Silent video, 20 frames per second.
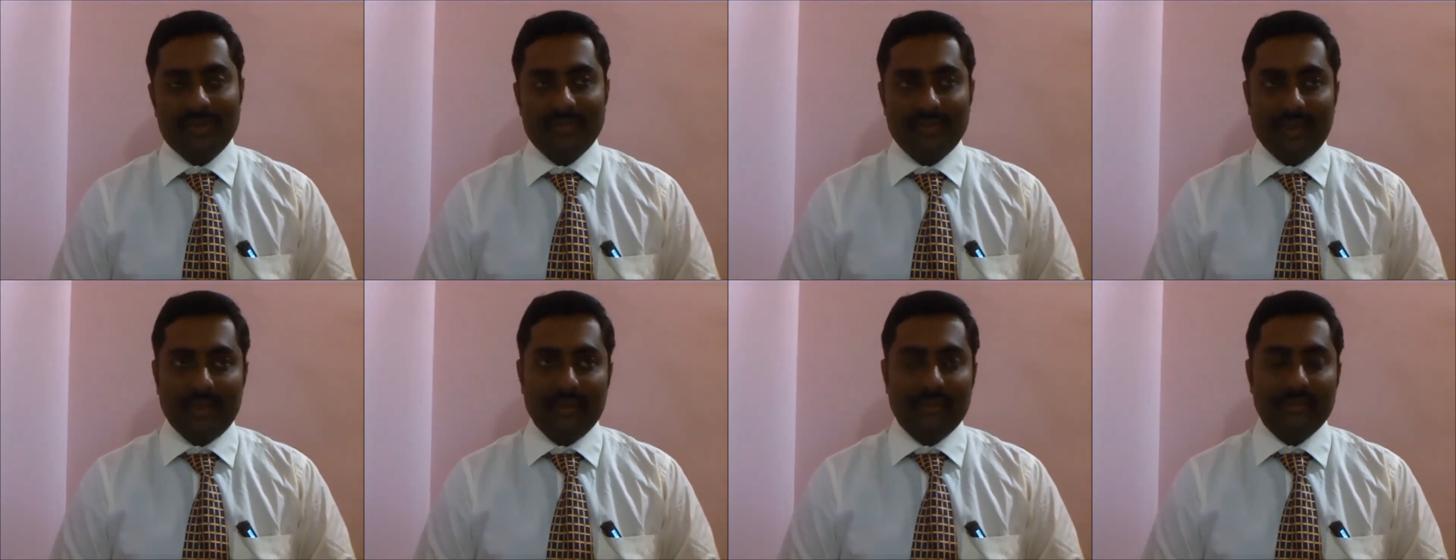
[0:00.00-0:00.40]

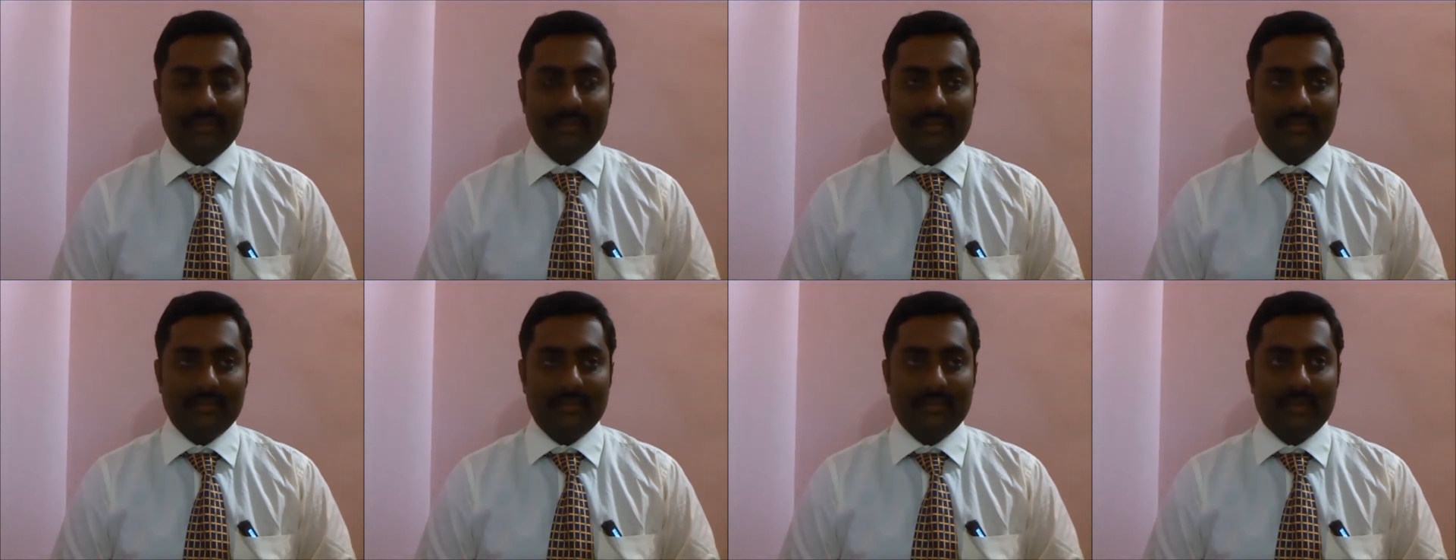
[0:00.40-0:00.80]
and
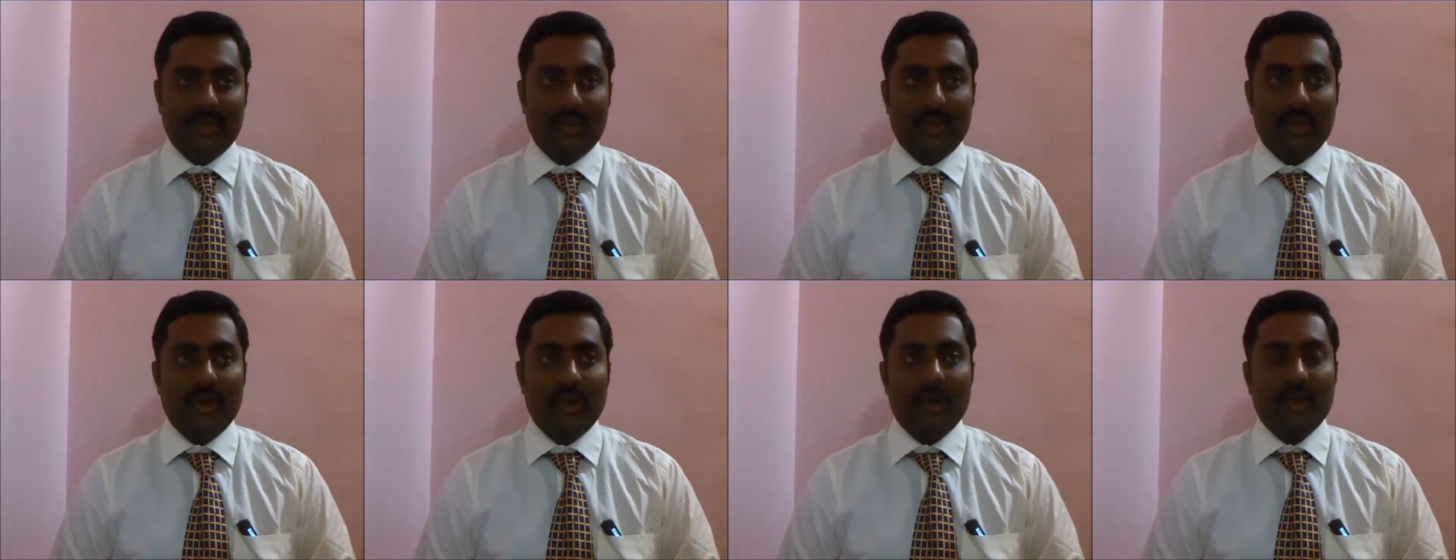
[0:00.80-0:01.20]

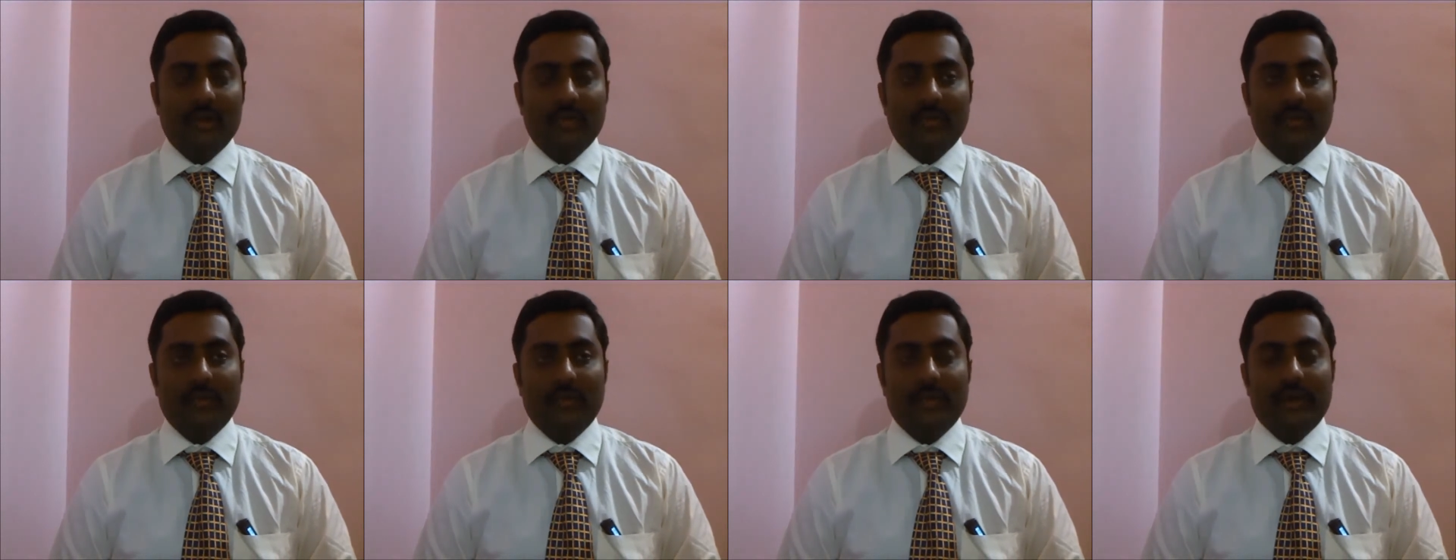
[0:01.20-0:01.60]
near to
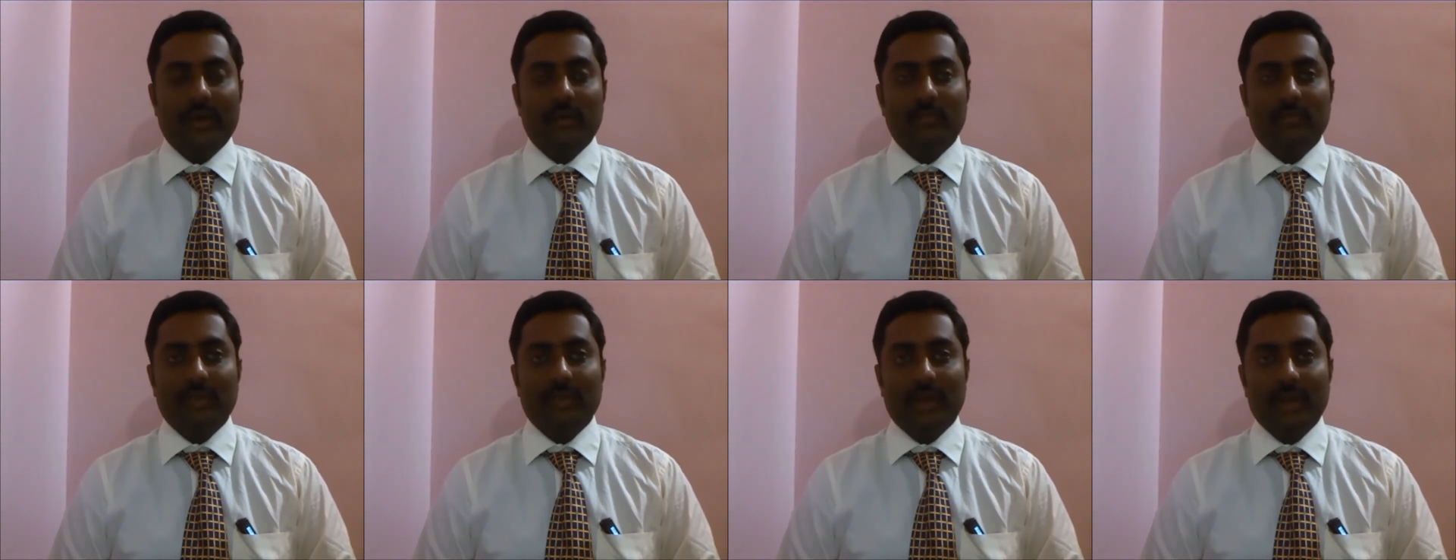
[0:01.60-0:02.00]
this
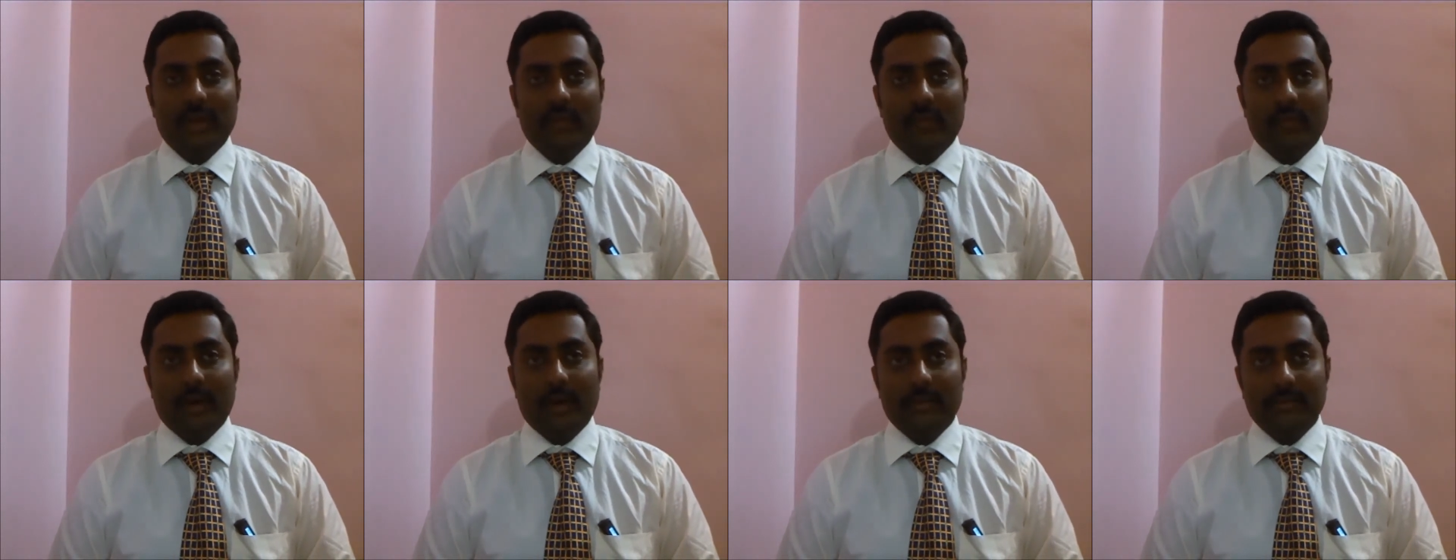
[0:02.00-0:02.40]
valve there
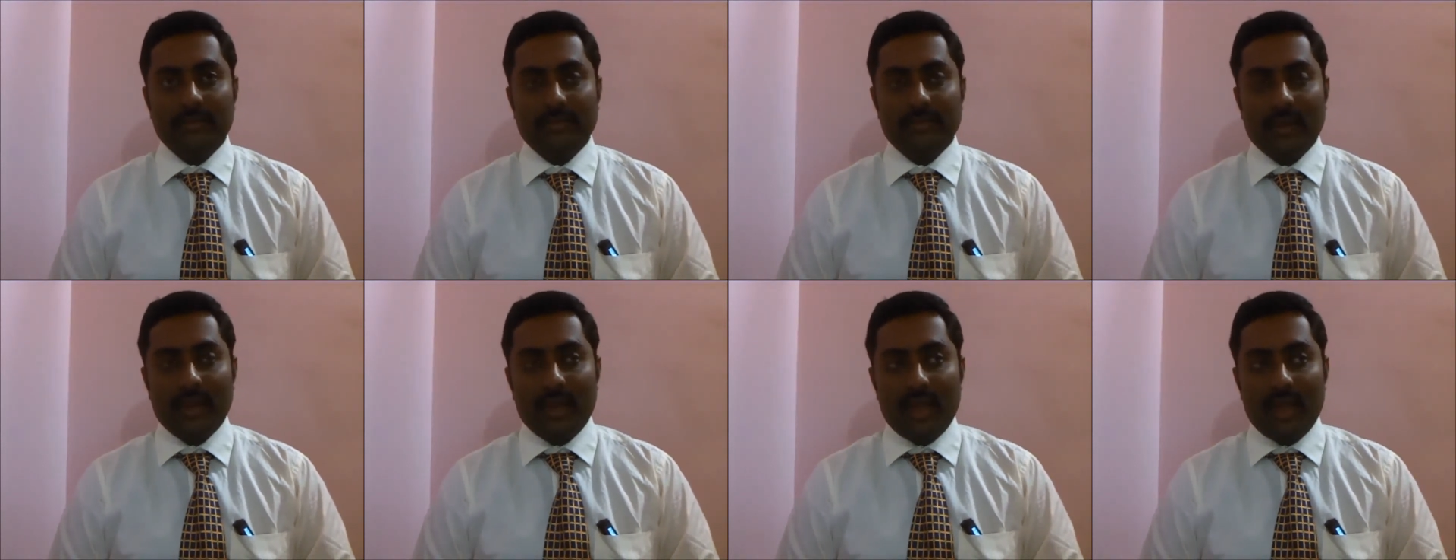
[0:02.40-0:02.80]
are
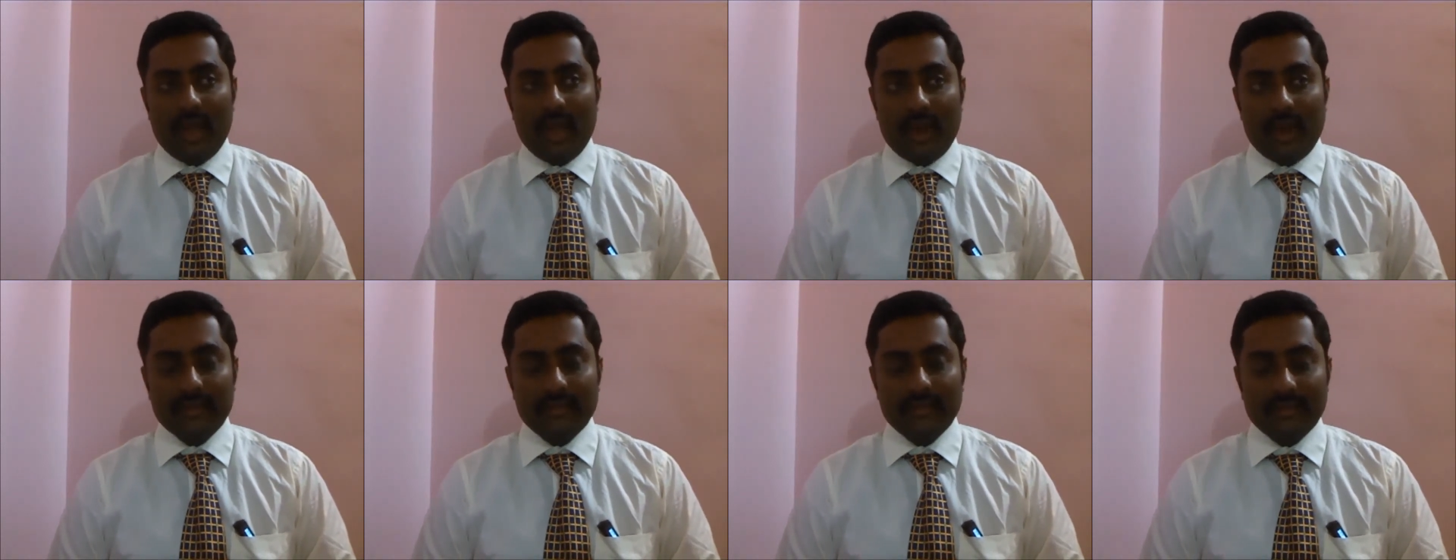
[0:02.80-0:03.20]
small
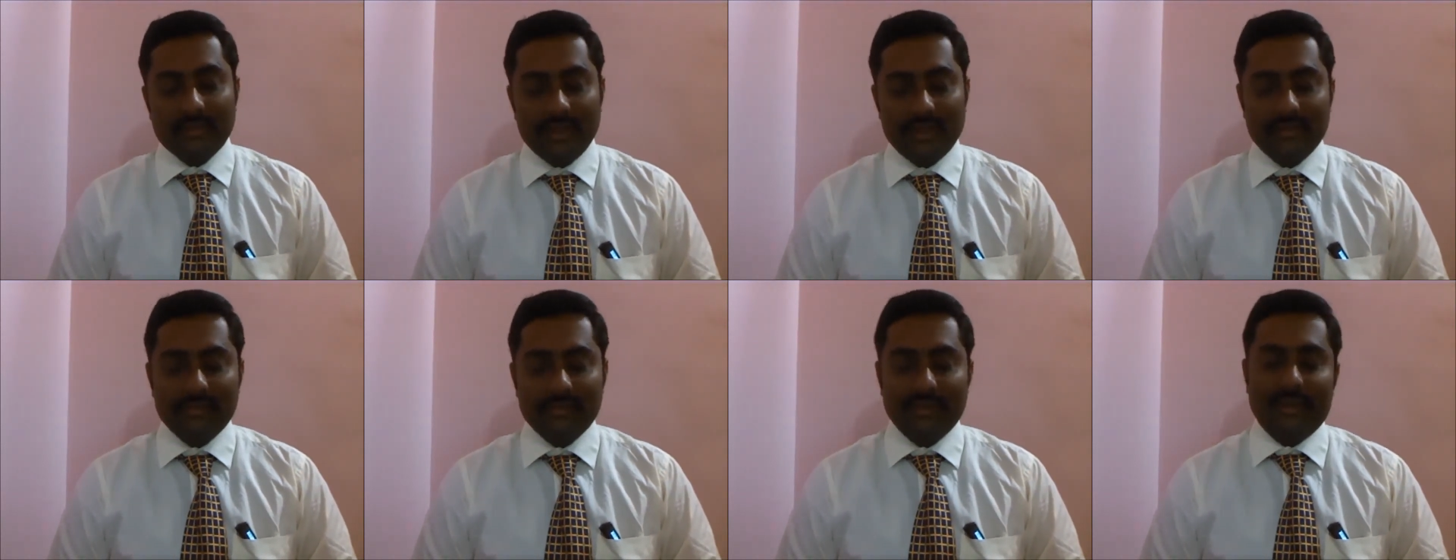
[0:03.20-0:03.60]
spaces
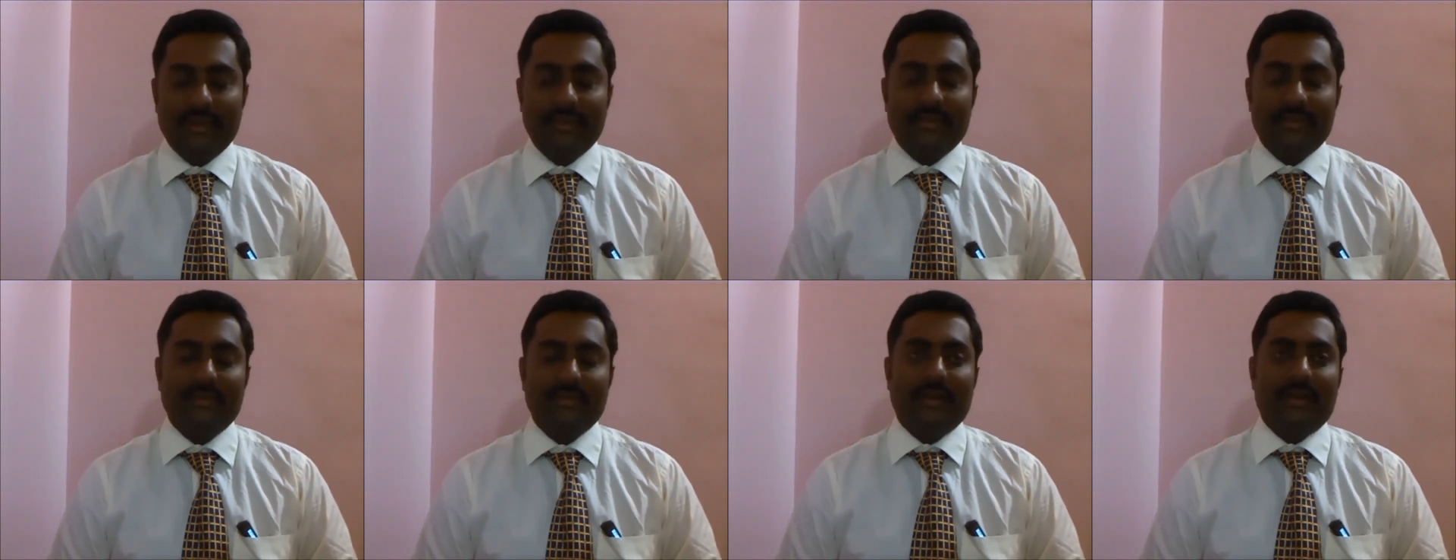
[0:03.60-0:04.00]
called
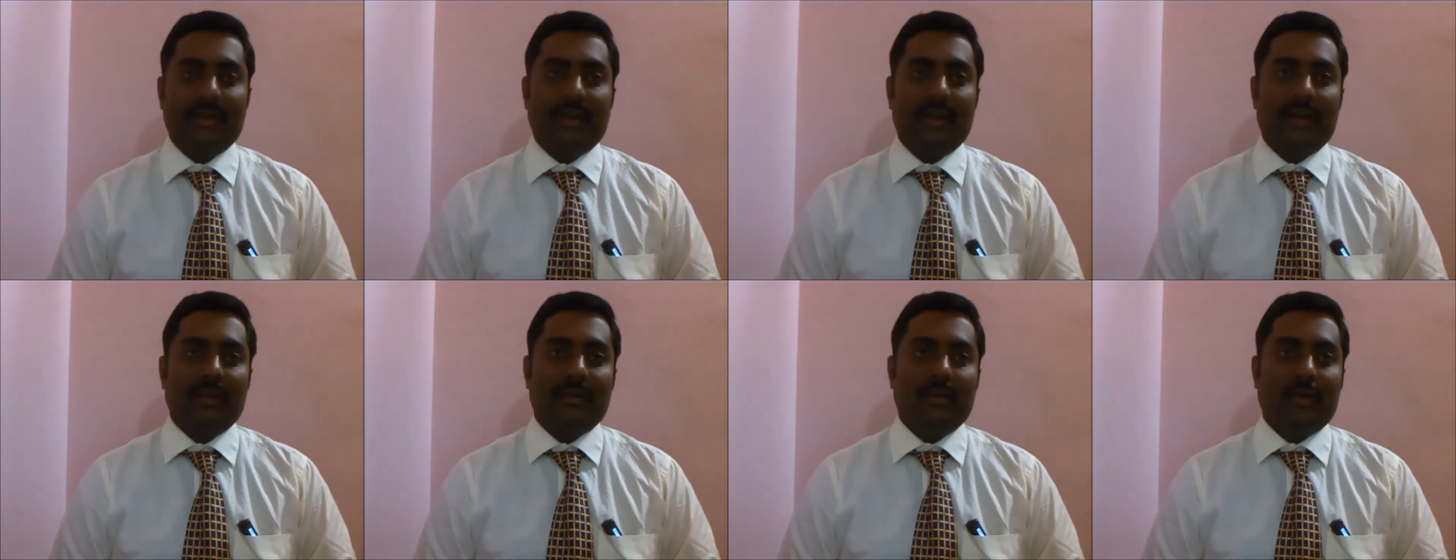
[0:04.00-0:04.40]

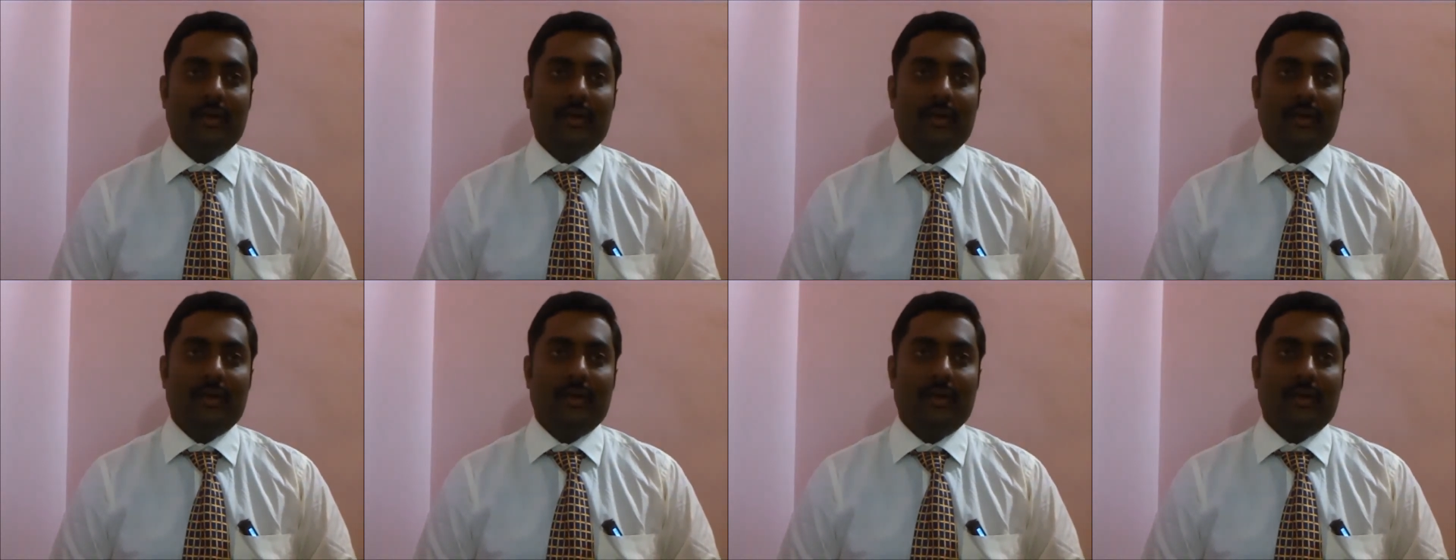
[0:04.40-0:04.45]
sinuses.